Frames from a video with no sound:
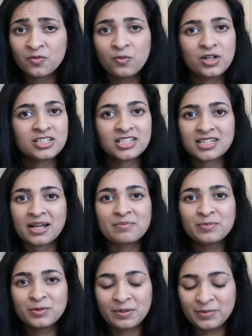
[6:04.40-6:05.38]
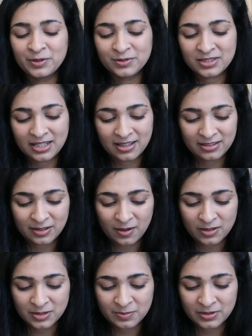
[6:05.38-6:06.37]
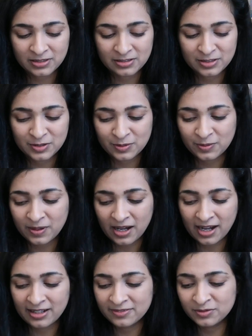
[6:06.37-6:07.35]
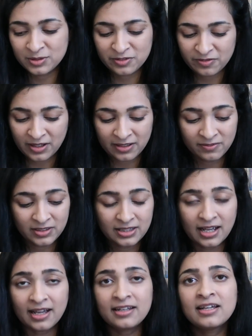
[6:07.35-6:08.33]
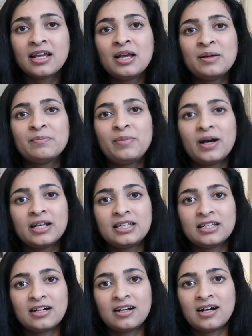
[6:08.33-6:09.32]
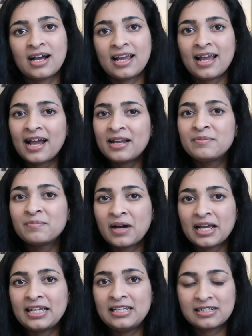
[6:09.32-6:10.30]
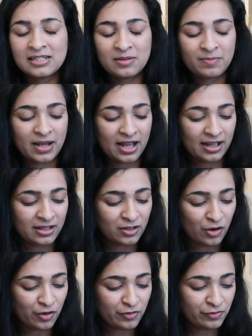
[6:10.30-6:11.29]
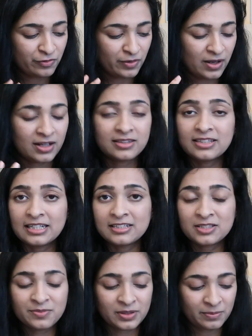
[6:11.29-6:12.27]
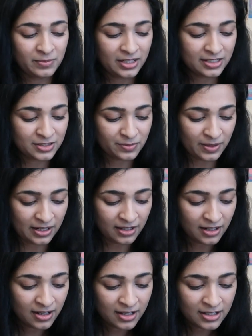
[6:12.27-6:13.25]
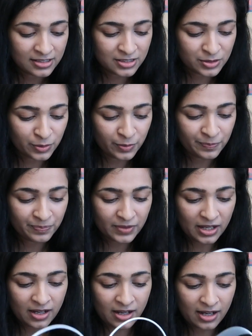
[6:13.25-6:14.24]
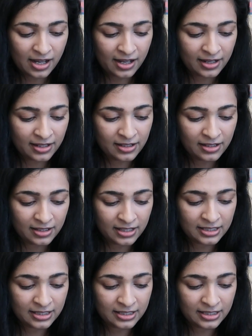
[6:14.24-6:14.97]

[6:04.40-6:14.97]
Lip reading: what shampoo I'm using in the hospital, so I was fine with that. But I had my little bag of things with me as well. So I